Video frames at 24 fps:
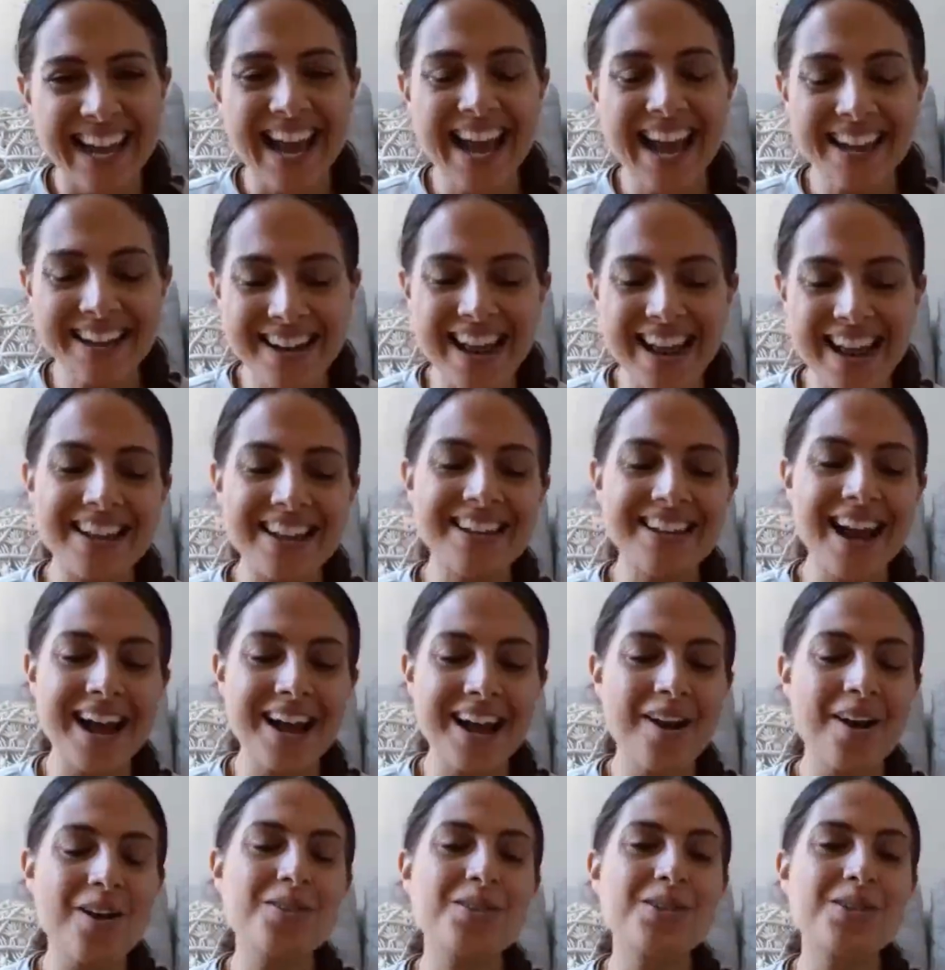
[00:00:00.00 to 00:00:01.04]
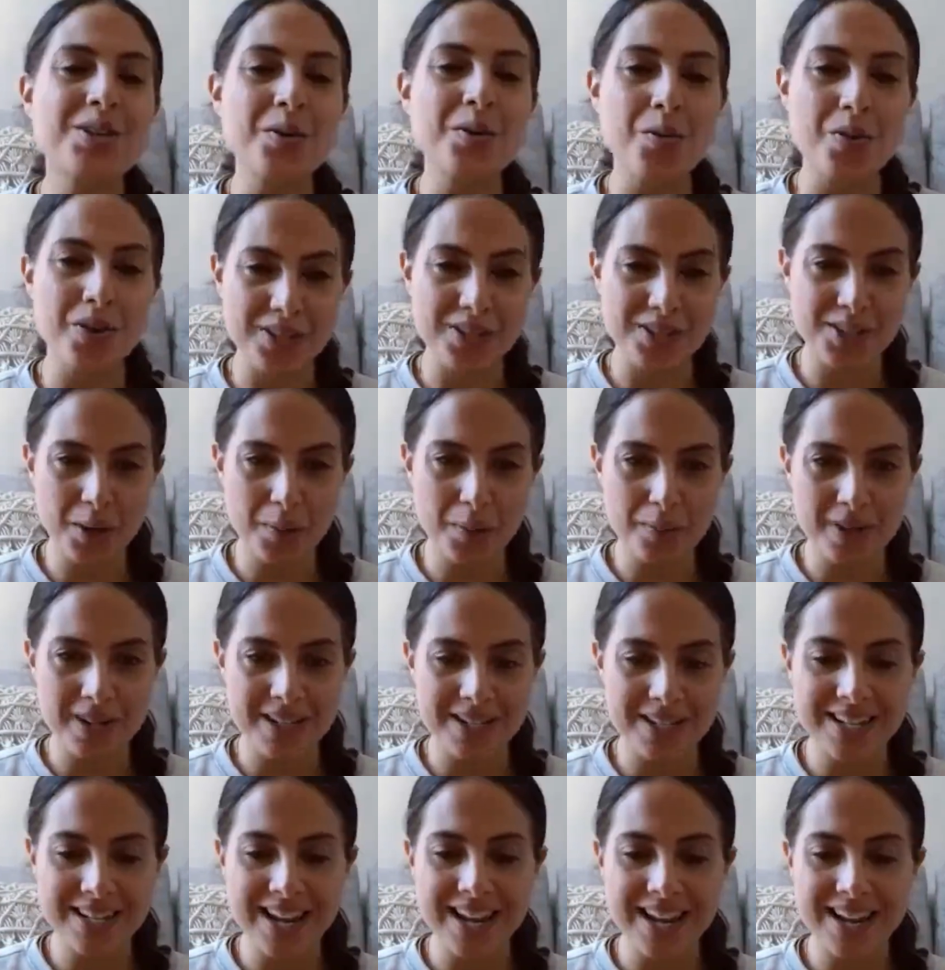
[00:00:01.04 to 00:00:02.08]
And I also want to start by
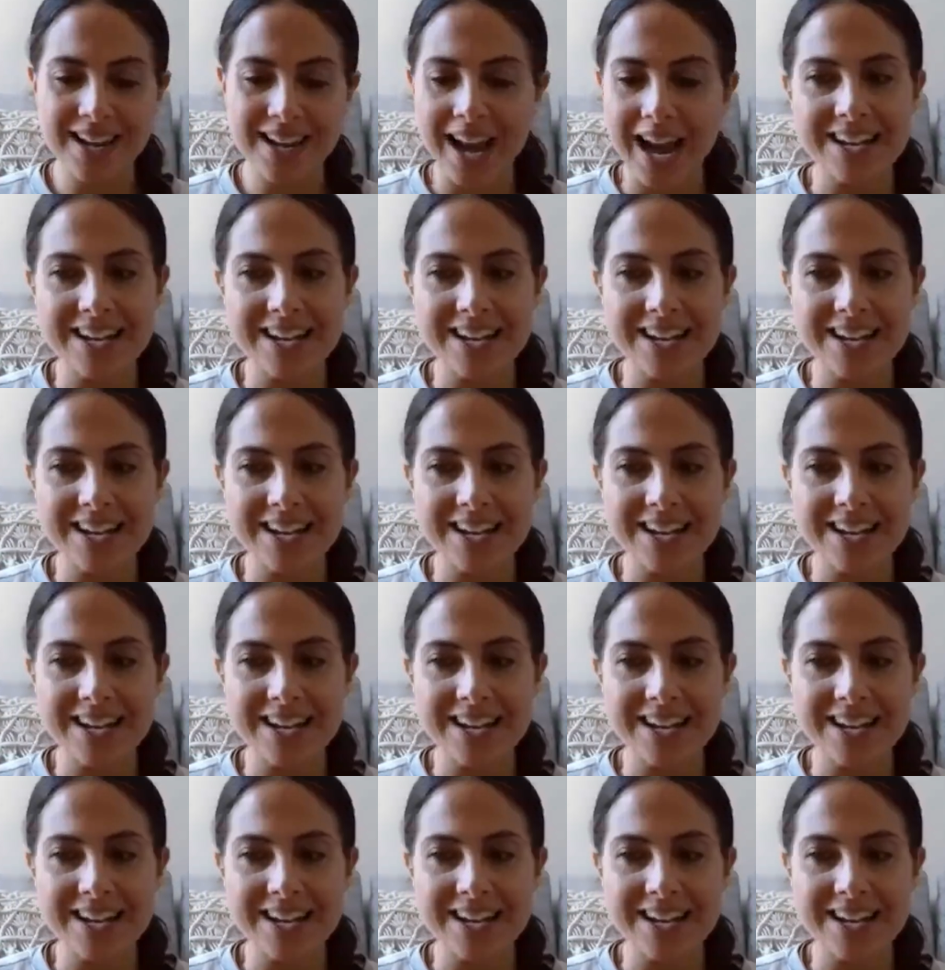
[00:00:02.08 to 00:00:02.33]
saying